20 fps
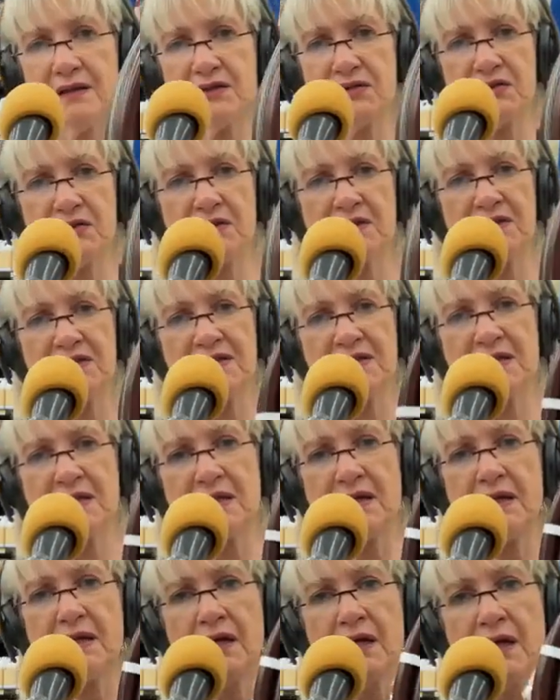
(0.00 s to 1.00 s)
as you can
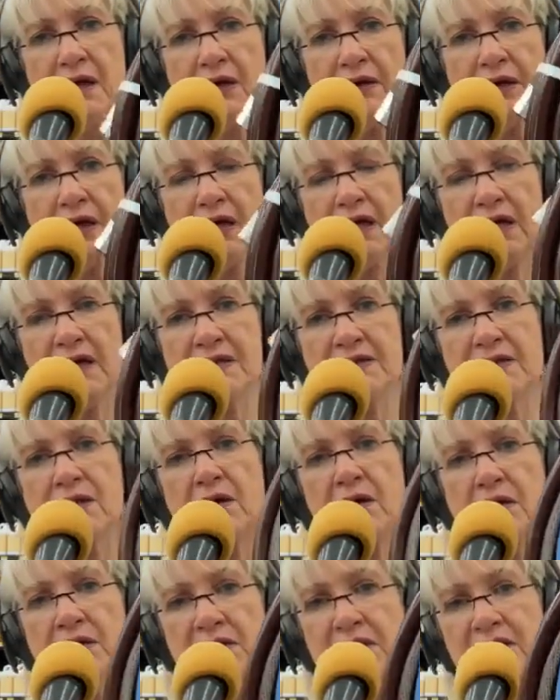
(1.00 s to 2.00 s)
see. Okay, it's
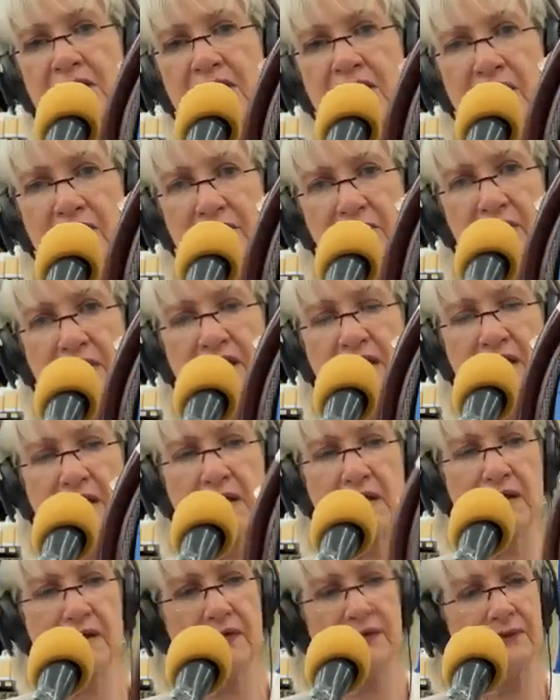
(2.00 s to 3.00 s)
called Never
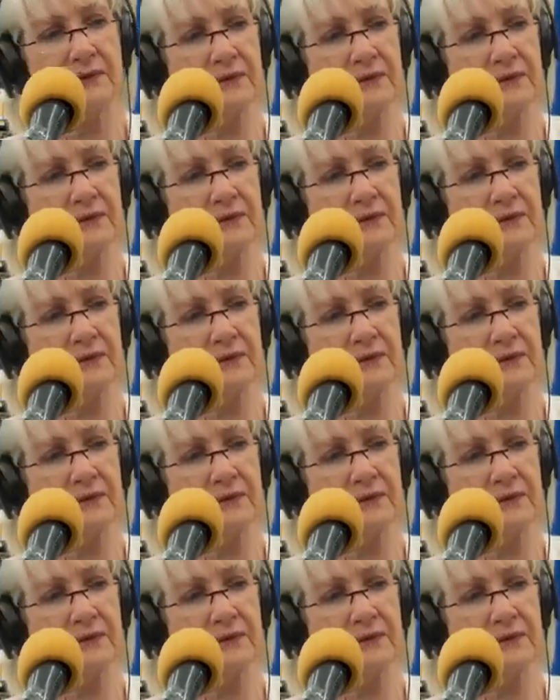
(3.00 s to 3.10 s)
Kink.